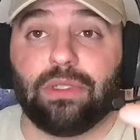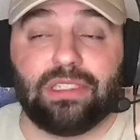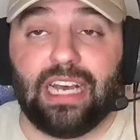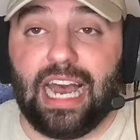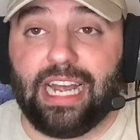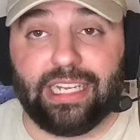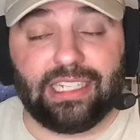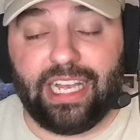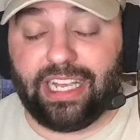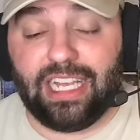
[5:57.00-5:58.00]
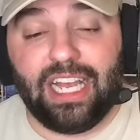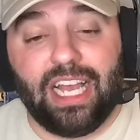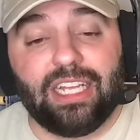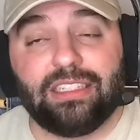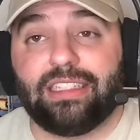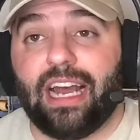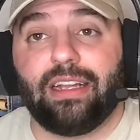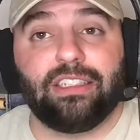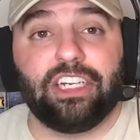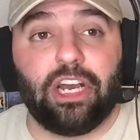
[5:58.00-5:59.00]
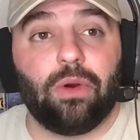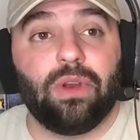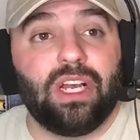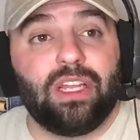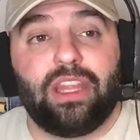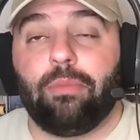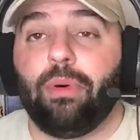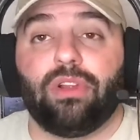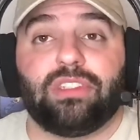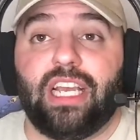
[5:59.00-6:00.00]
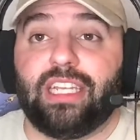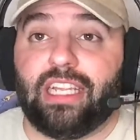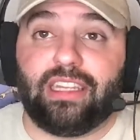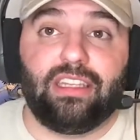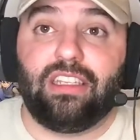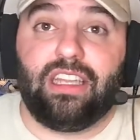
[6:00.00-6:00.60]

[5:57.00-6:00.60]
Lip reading: I was dying. Like, you know, they both saying that